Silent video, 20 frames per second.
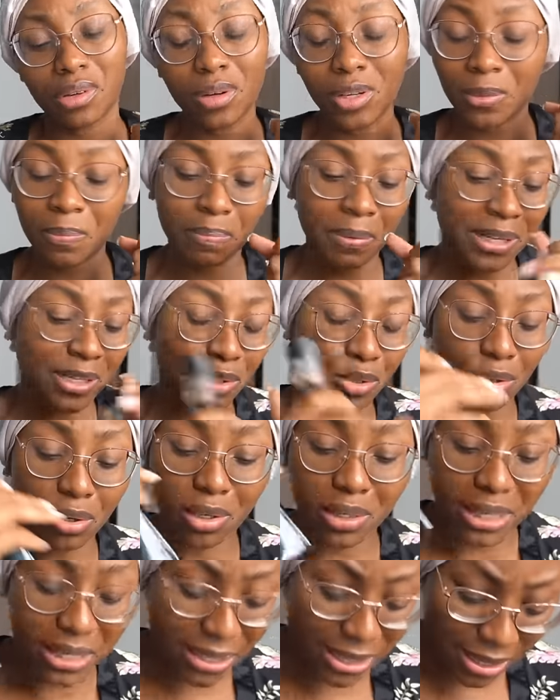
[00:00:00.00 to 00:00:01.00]
God bless you,
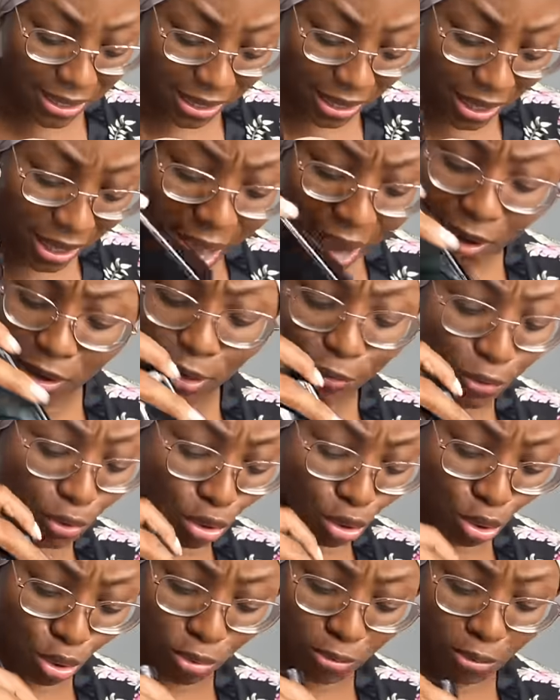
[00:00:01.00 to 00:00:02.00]
honestly. I love you
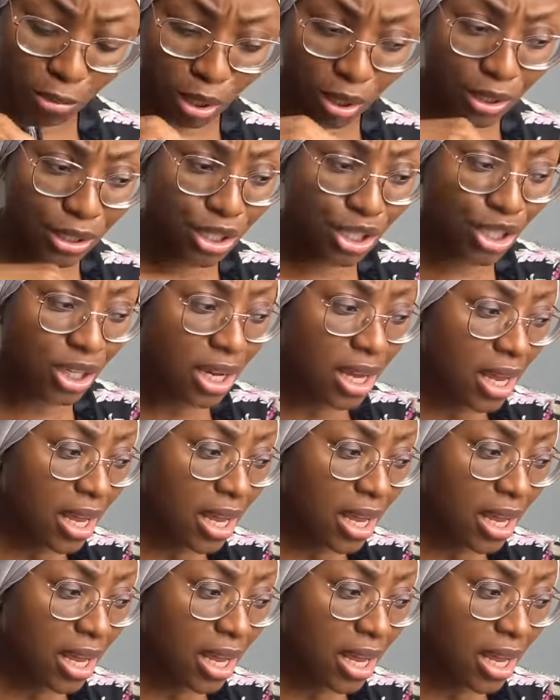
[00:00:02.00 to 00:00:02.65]
so much.